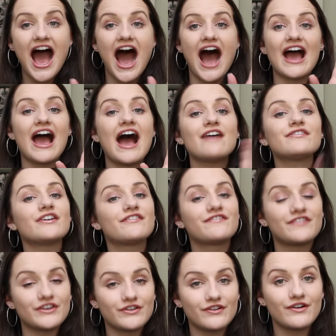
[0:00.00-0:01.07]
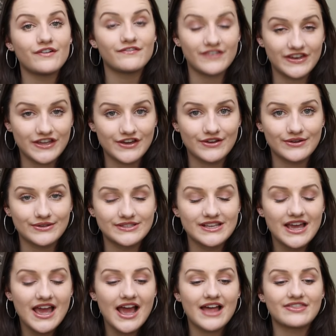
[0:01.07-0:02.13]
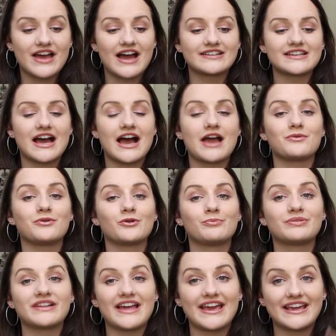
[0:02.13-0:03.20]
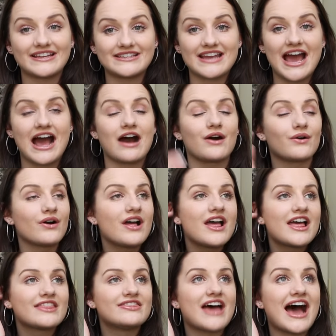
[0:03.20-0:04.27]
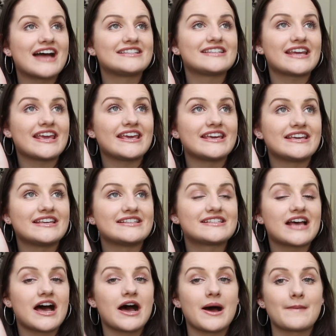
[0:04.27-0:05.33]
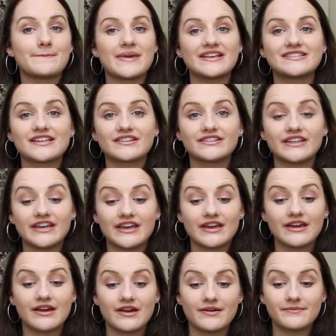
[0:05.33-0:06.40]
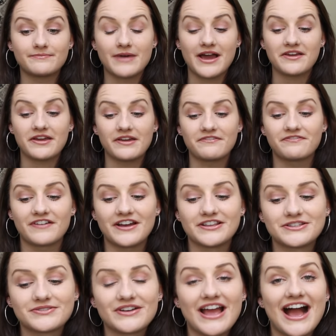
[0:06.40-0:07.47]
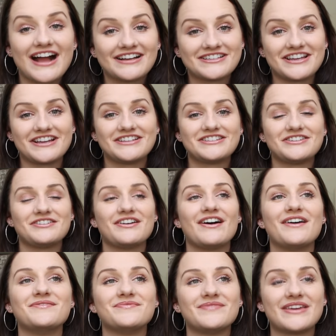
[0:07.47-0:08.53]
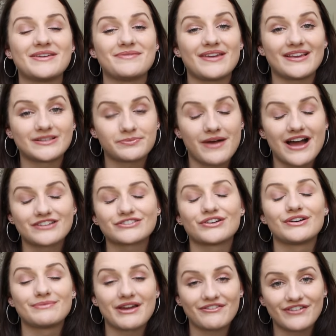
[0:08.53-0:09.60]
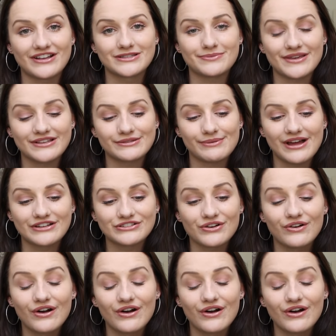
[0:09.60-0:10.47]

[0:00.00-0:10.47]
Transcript: I have a few videos that I will play now that is um, basically my friends reacting to me being Splash Girl and my friends being Splash Girl.